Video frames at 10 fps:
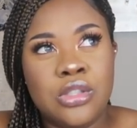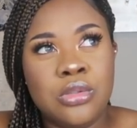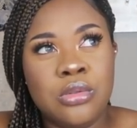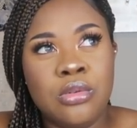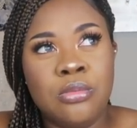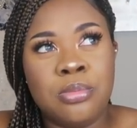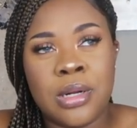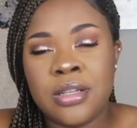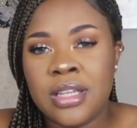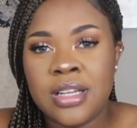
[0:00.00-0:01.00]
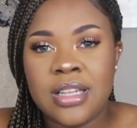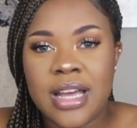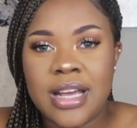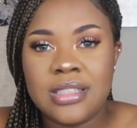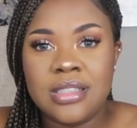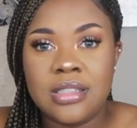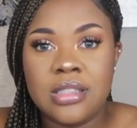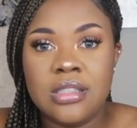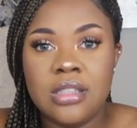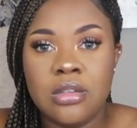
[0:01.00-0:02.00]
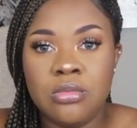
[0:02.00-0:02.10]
2 birthing classes,